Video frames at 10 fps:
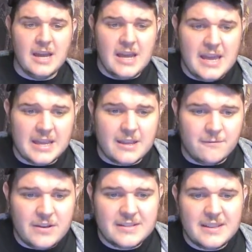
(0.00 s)
and can
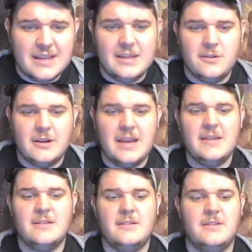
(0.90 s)
fit that in your
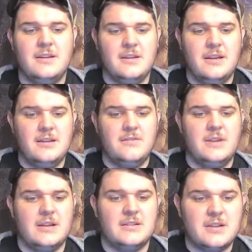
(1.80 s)
hand until the end of the
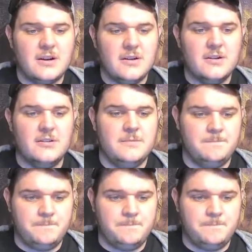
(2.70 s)
next turn.